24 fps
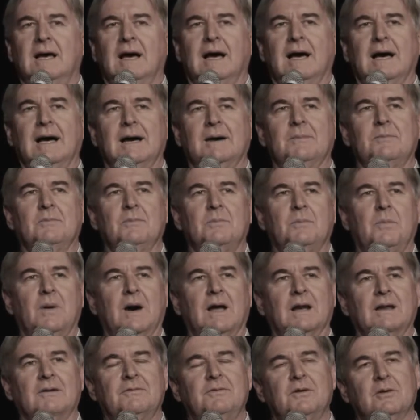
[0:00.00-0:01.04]

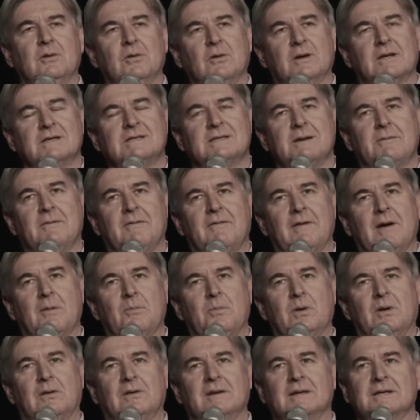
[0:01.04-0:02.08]
But if you look at some of our
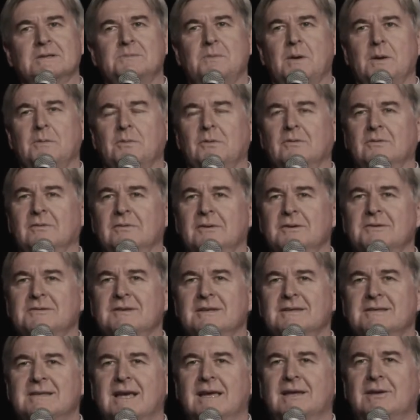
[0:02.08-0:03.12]
buildings, people
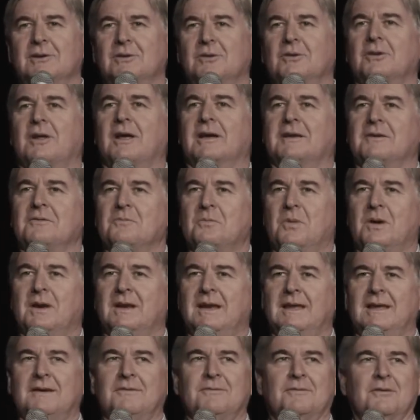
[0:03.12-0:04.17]
usually say you look like you've been
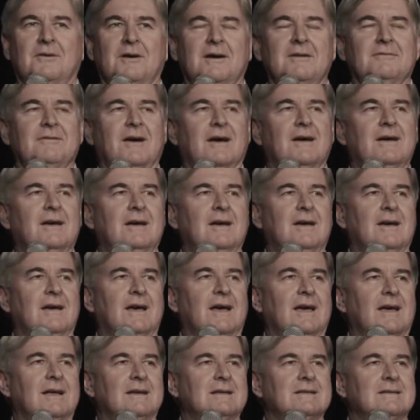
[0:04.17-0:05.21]
here forever.
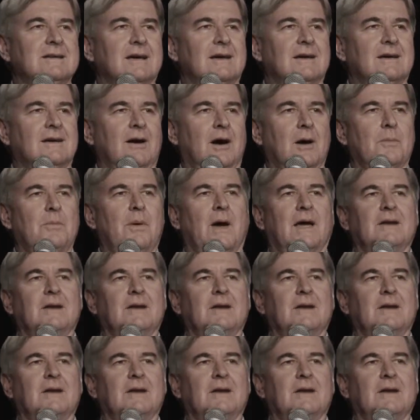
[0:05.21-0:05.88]
And I pay